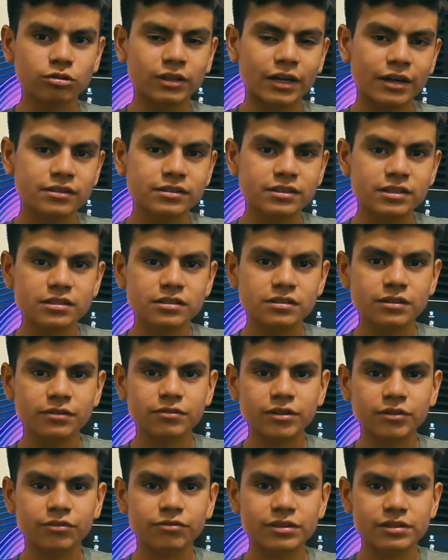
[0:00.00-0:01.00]
thousands
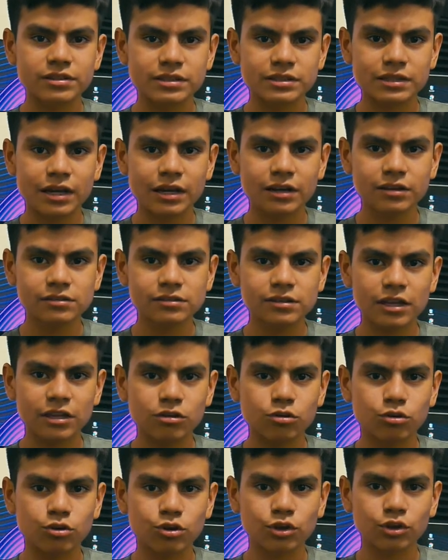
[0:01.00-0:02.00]
of different sounds that
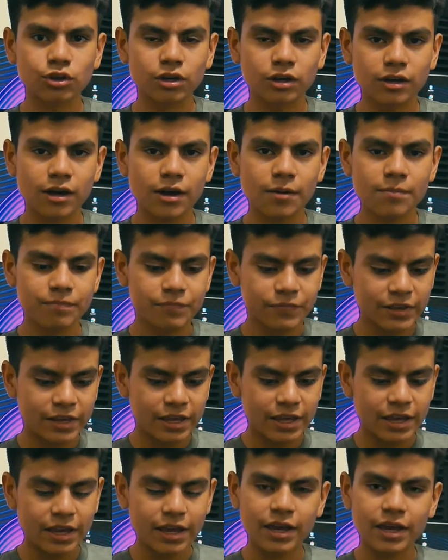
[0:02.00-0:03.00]
you can look up
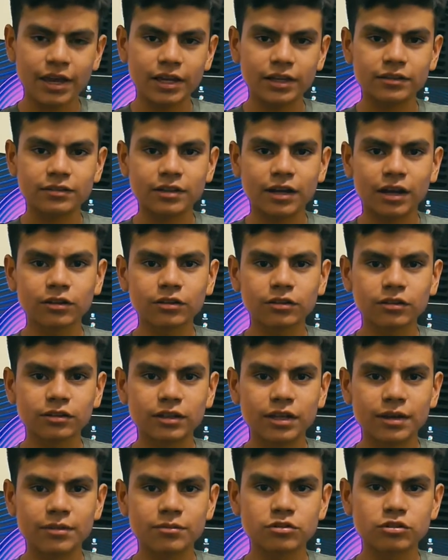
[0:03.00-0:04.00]
and download
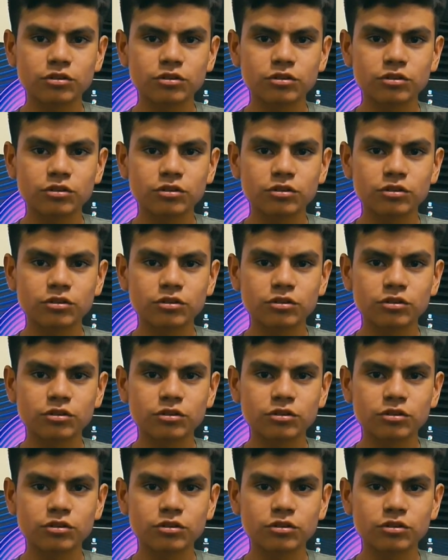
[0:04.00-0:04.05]
them.